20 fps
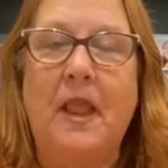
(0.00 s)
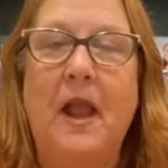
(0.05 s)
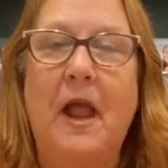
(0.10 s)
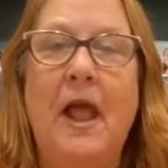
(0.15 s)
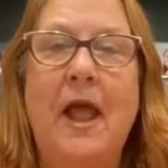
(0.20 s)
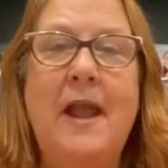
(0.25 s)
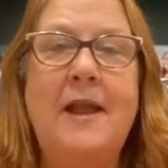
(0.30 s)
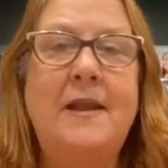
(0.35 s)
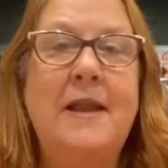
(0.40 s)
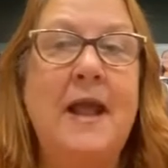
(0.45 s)

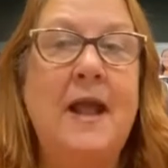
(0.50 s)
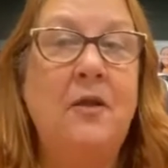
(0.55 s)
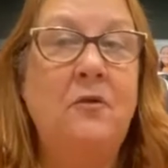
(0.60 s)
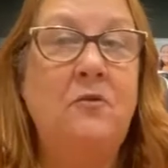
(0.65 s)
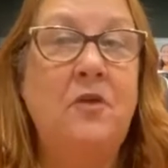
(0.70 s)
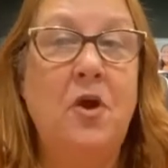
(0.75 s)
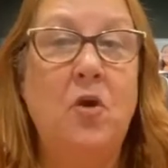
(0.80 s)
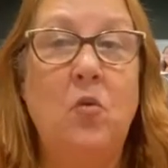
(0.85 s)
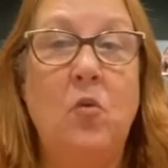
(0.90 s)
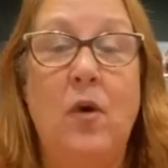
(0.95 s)
I now
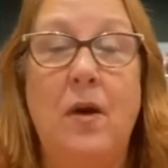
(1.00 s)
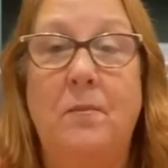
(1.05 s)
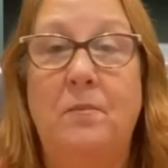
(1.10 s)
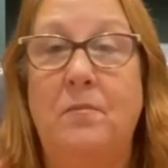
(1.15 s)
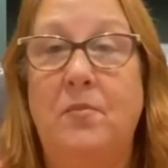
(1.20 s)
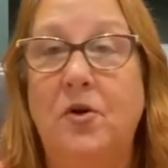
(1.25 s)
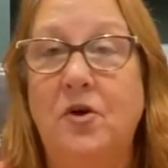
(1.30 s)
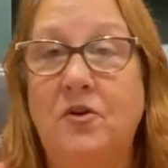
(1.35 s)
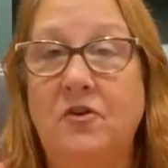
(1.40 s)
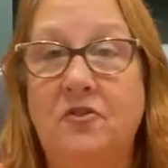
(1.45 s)
know what
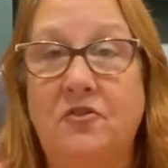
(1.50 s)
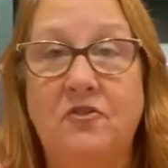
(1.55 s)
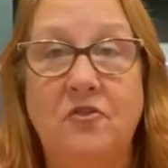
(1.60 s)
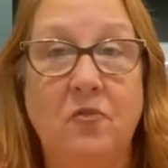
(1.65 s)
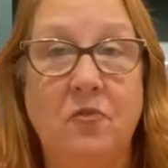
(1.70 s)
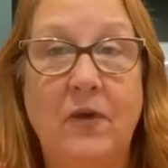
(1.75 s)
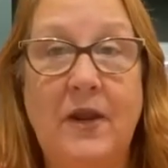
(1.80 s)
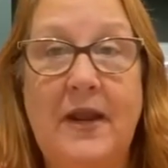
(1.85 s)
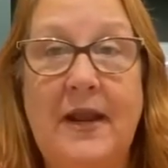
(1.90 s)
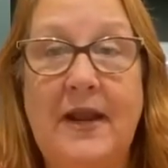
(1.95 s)
books to
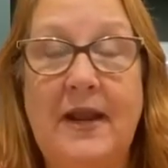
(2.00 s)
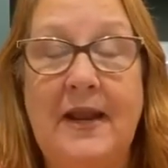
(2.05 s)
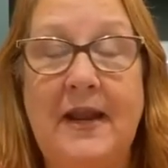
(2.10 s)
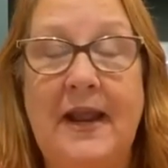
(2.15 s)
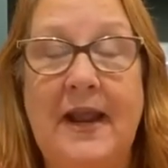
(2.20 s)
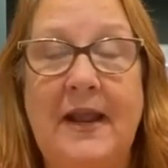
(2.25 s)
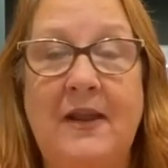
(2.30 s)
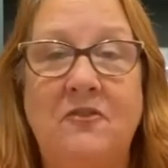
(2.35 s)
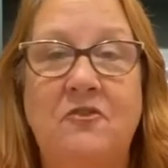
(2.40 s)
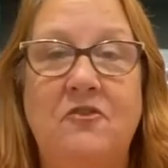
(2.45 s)
read in
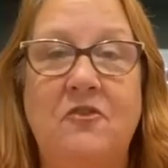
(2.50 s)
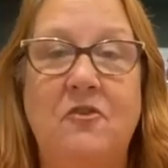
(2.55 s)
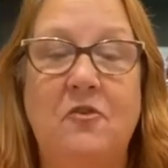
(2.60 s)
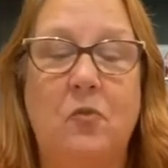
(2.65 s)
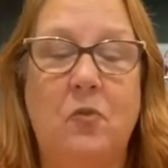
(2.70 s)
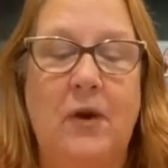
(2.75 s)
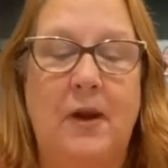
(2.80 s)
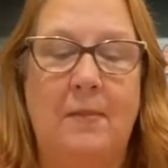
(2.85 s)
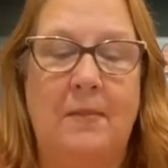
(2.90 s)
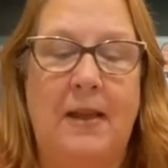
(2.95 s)
answer to
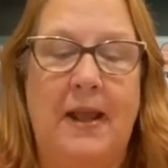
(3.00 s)
what I'm